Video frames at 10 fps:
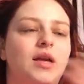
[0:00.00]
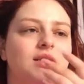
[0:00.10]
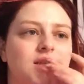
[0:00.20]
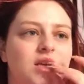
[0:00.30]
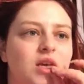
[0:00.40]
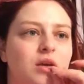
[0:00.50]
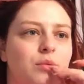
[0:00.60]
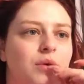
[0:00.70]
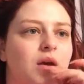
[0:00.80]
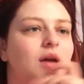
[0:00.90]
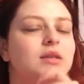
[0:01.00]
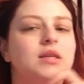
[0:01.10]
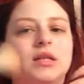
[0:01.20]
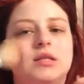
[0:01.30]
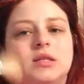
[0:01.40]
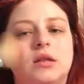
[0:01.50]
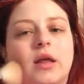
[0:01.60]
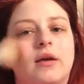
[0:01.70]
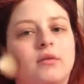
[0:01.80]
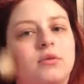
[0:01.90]
nicely because it's
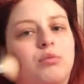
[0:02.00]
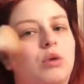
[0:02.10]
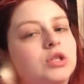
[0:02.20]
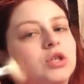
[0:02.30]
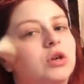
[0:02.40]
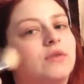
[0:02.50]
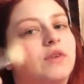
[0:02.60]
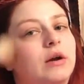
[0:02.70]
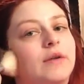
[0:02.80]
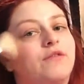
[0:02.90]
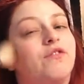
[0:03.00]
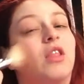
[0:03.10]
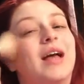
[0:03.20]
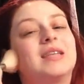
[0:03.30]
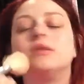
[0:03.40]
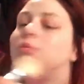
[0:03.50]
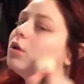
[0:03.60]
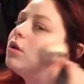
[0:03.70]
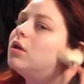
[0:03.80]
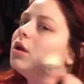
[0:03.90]
like the bristles are very
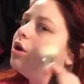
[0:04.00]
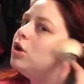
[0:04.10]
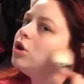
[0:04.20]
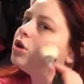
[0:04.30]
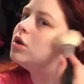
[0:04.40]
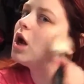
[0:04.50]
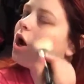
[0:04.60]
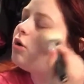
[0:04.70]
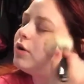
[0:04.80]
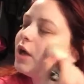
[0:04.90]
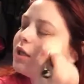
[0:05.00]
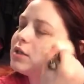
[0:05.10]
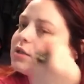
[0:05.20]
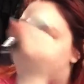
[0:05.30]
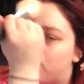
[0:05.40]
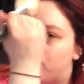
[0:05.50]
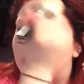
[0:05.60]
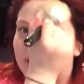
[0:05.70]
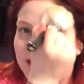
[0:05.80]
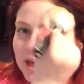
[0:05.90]
flexible, you know. It's
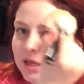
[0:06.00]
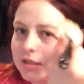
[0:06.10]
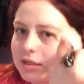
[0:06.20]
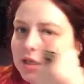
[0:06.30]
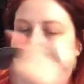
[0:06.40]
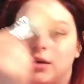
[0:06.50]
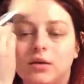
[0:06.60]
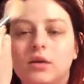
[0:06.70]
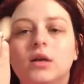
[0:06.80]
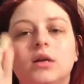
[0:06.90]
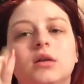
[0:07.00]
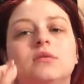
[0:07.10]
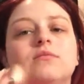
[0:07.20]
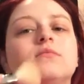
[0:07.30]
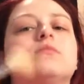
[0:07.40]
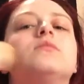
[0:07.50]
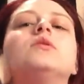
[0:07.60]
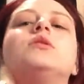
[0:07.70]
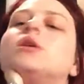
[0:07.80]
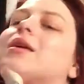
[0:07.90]
very easy
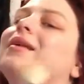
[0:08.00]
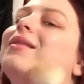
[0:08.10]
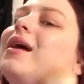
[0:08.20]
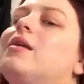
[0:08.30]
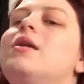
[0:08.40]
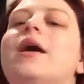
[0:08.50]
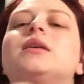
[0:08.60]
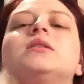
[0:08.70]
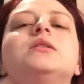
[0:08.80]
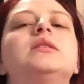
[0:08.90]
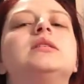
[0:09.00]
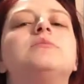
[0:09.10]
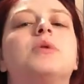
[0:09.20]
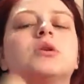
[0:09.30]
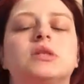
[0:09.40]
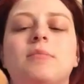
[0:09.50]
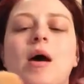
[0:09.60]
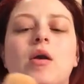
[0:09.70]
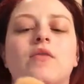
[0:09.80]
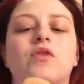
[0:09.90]
to get that nice dispersed
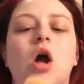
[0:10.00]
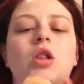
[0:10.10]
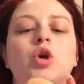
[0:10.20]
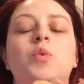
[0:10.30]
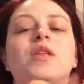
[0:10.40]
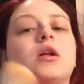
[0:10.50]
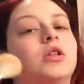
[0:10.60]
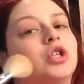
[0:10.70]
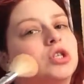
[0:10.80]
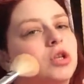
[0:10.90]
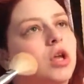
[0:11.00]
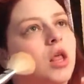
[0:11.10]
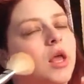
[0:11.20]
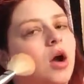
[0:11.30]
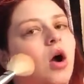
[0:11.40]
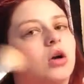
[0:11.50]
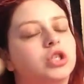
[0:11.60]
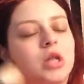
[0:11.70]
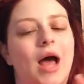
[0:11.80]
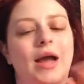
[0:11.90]
amount of color without it just looking like a
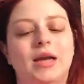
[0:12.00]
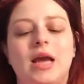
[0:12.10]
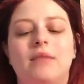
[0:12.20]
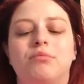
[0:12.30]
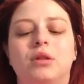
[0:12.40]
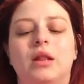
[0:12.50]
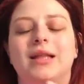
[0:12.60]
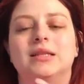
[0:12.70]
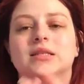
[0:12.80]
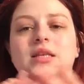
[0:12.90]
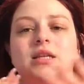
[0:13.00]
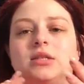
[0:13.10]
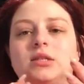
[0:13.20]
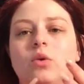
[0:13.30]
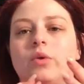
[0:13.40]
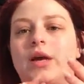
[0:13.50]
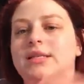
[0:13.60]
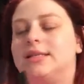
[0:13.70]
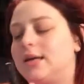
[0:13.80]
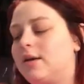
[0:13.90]
harsh line. It blends it so
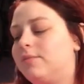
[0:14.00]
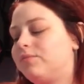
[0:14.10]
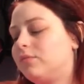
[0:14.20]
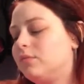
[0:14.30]
nicely.